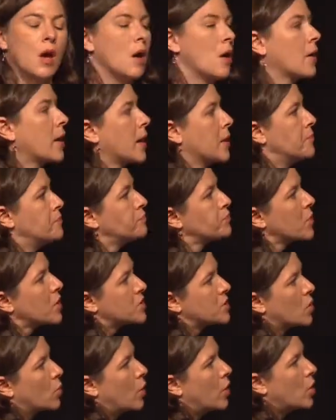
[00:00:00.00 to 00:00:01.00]
Okay,
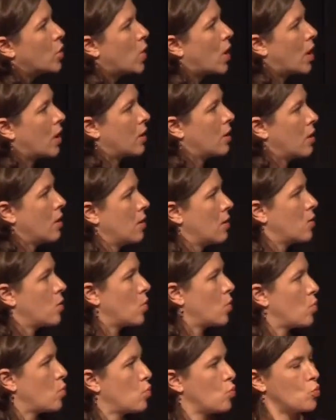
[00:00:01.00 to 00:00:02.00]
so where
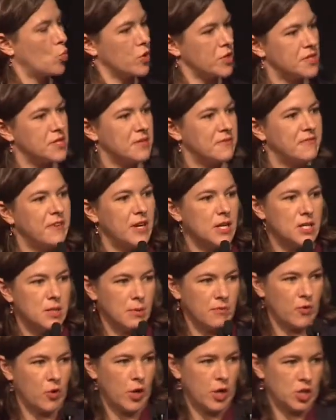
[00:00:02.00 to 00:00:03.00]
does this
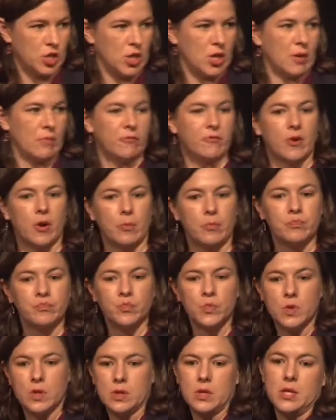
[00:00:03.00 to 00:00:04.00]
phenotypic variation come from?
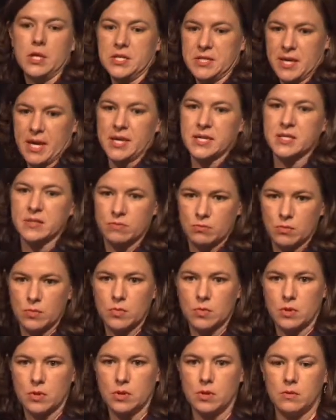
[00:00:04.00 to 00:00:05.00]
In this case,
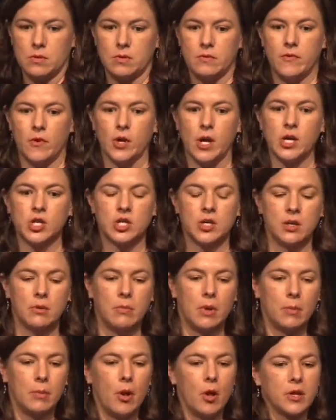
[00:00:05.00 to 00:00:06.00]
variation in
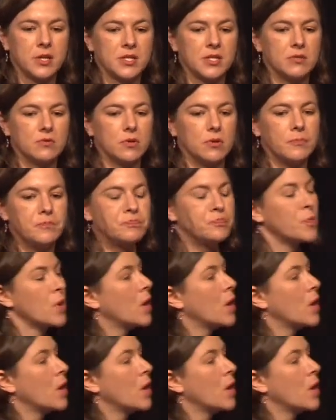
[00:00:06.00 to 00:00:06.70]
metabolic syndrome.